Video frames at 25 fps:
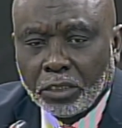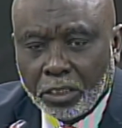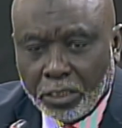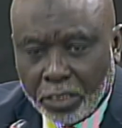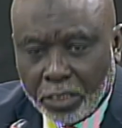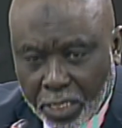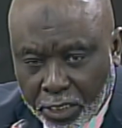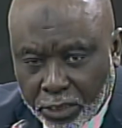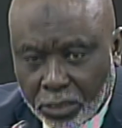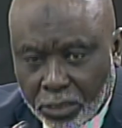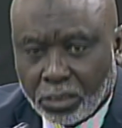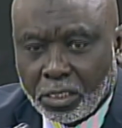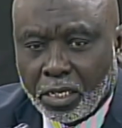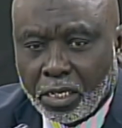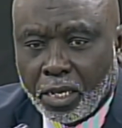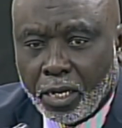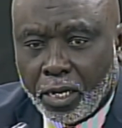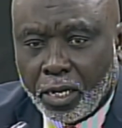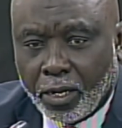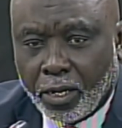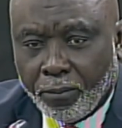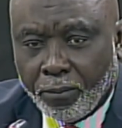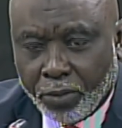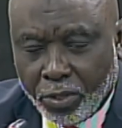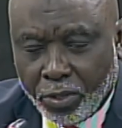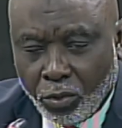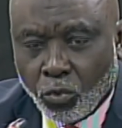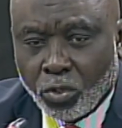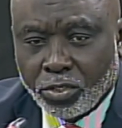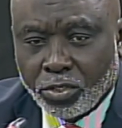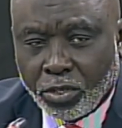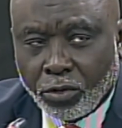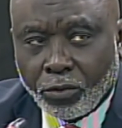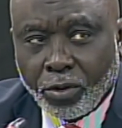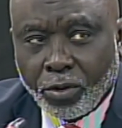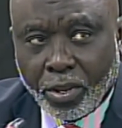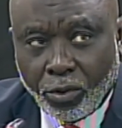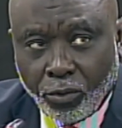Yes, he
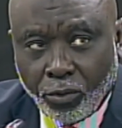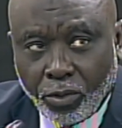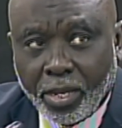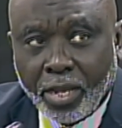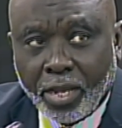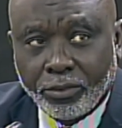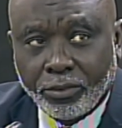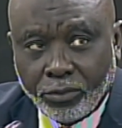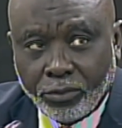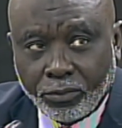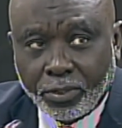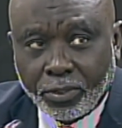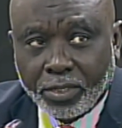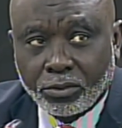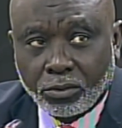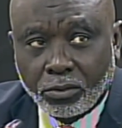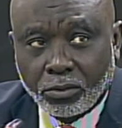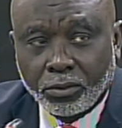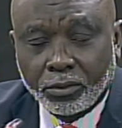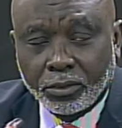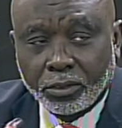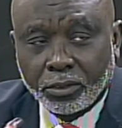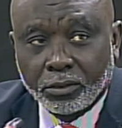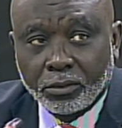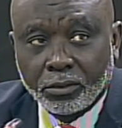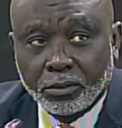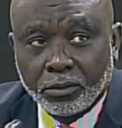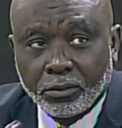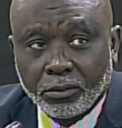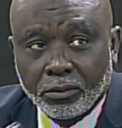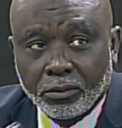was a regular at the restaurant.